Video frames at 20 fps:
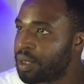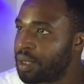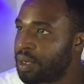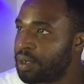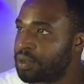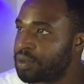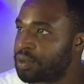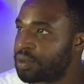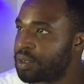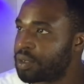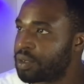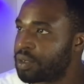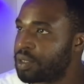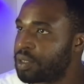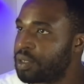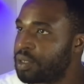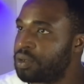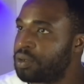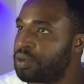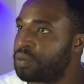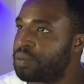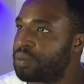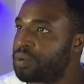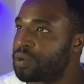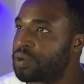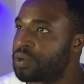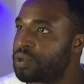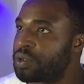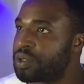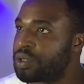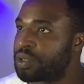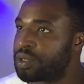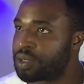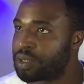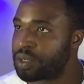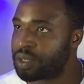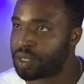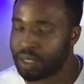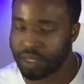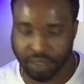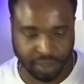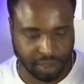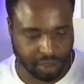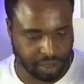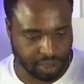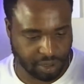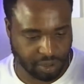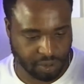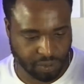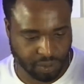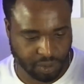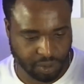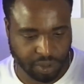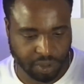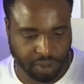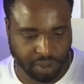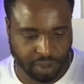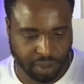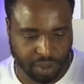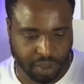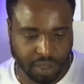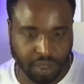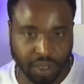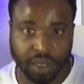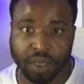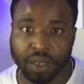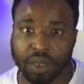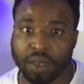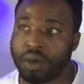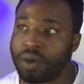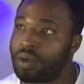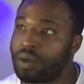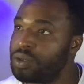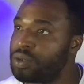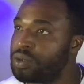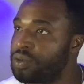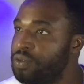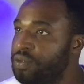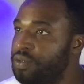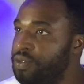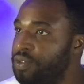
need to create a new post. So it's this one. Control